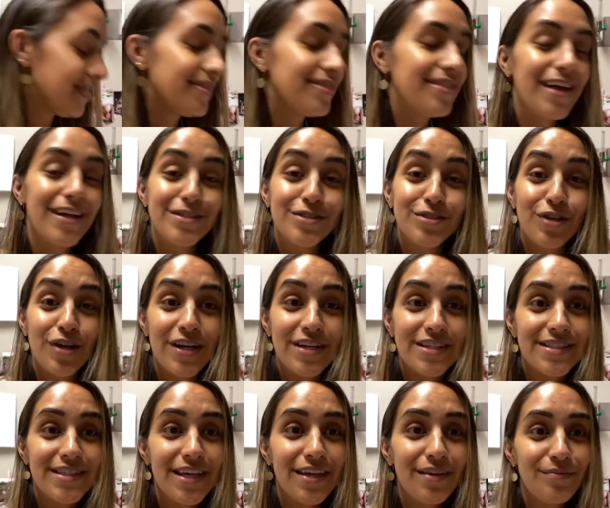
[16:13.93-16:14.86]
that's
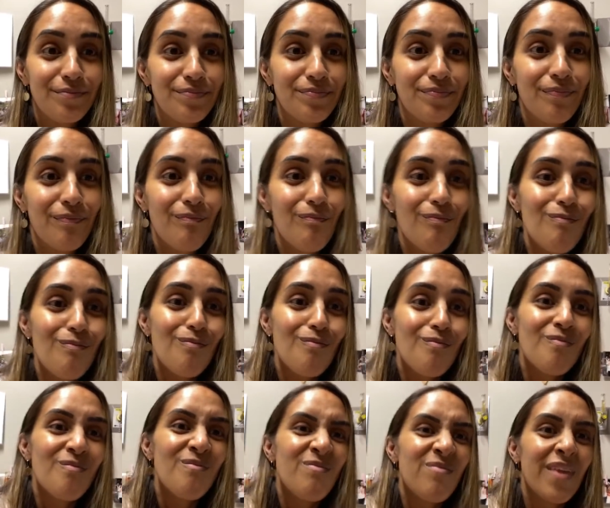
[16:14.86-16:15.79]
crazy.
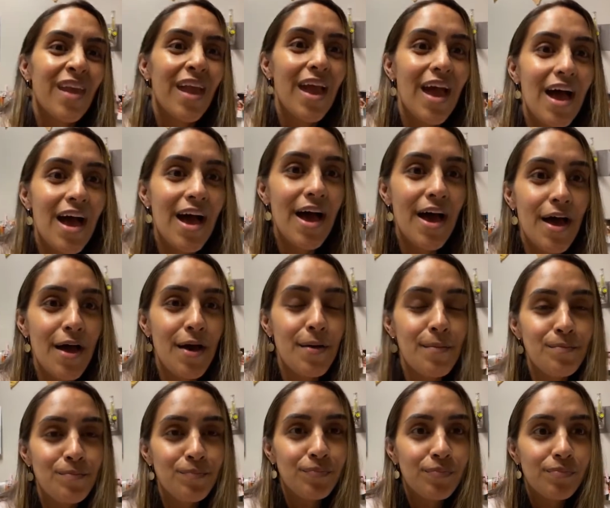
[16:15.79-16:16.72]

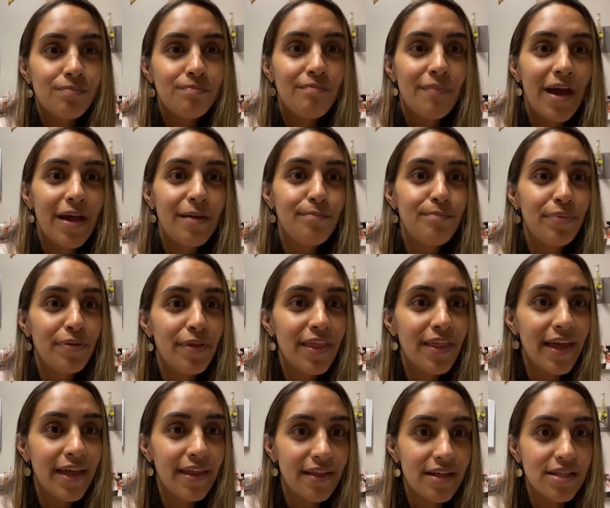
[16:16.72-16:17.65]
Um, my
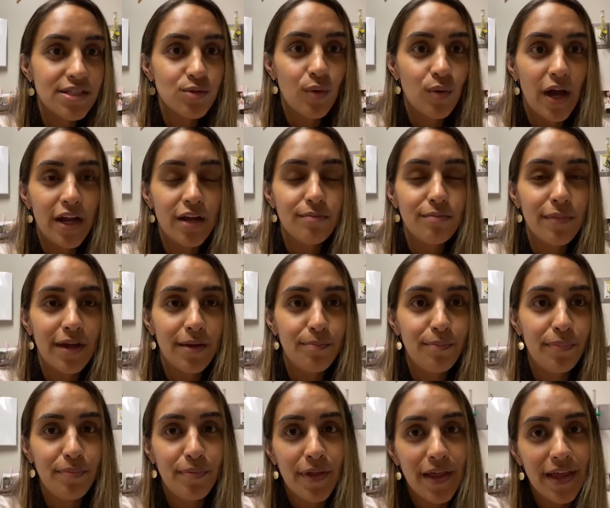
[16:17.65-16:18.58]
platelets, why are my
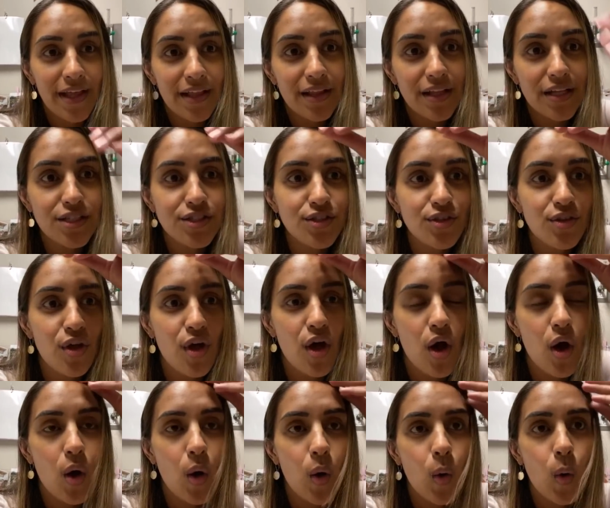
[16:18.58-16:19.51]
platelets
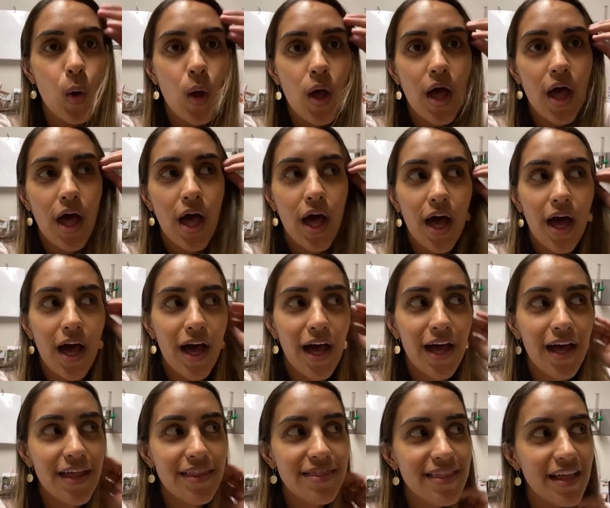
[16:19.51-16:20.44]
low?
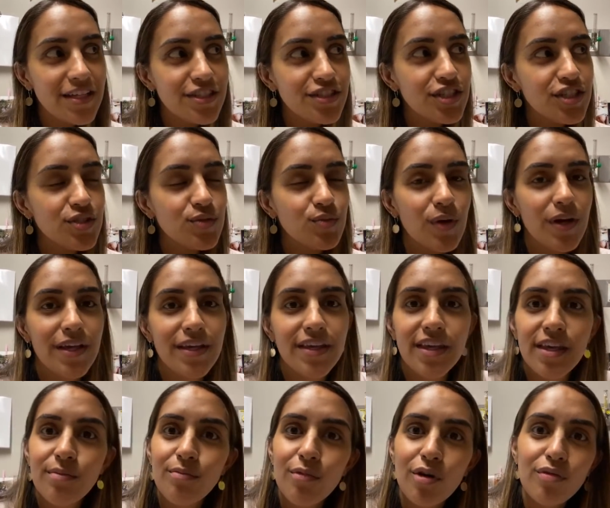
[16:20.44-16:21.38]
Uh, that's just what
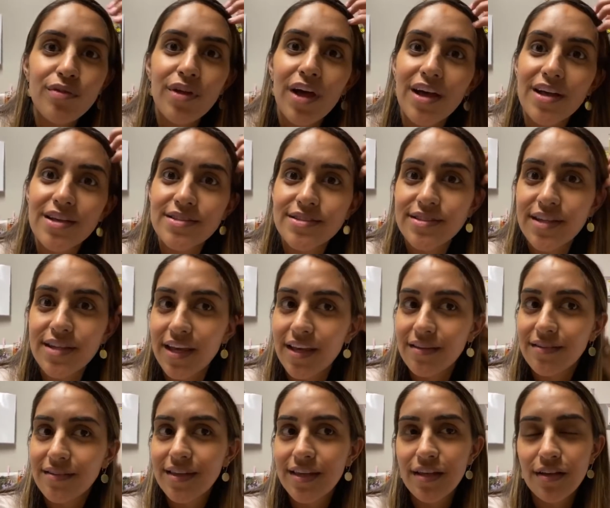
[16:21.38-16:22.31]
chemo does.
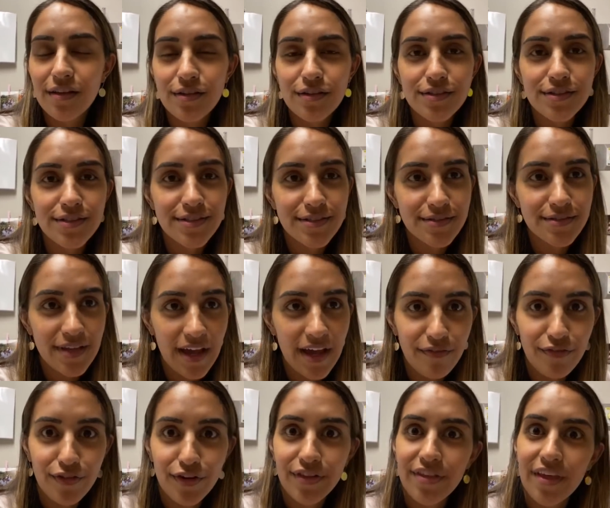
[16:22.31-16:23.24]
It kills
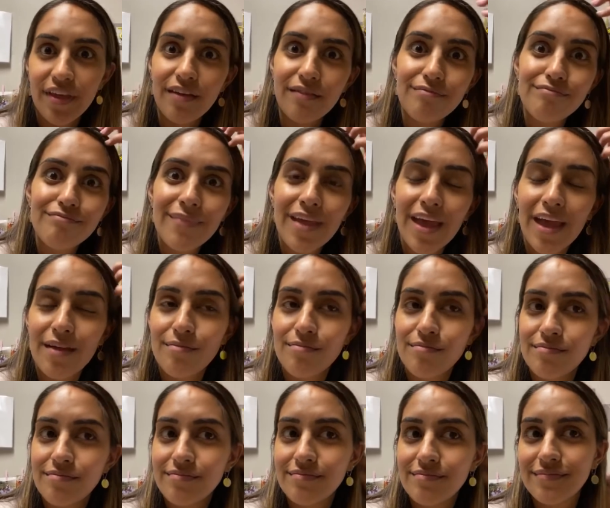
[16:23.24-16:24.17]
everything
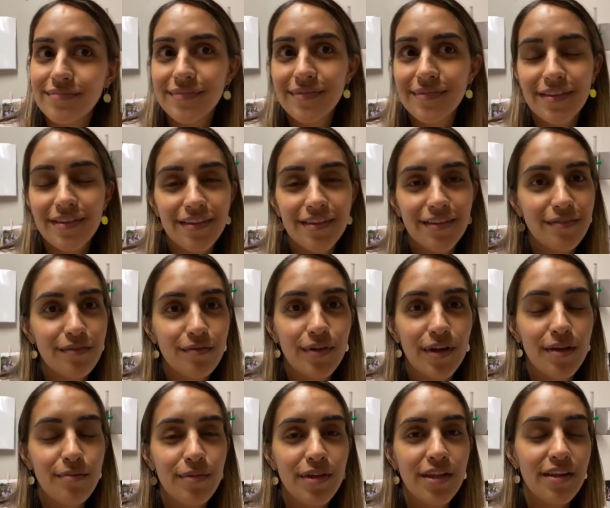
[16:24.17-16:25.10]
and
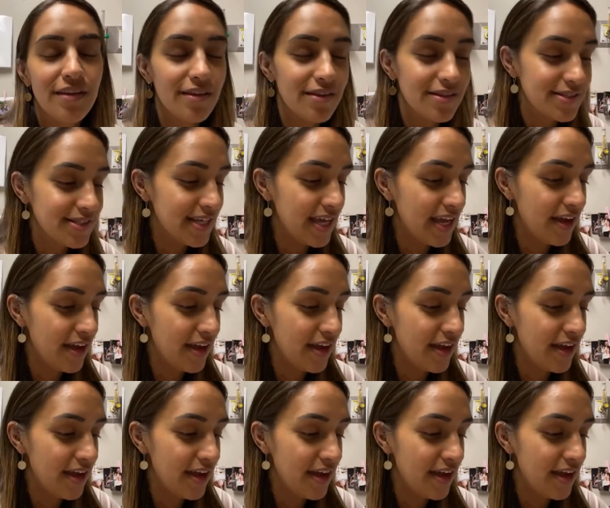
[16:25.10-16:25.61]
when I mean say